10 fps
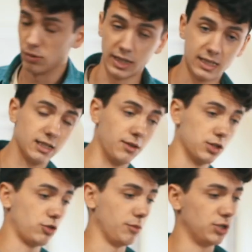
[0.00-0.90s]
Link is in the
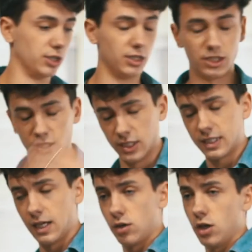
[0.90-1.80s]
description.
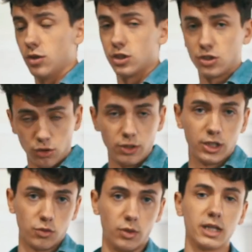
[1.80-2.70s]
Discount code is
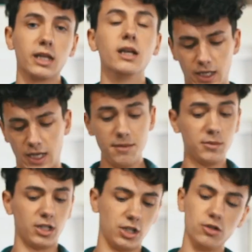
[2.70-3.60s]
Sterling20. I'm
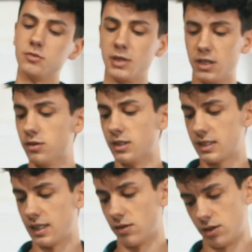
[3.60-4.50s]
going to use my own
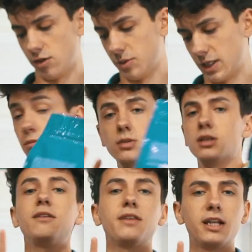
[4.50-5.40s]
discount code because
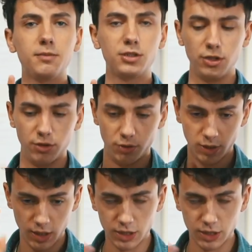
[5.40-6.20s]
leave that up to you.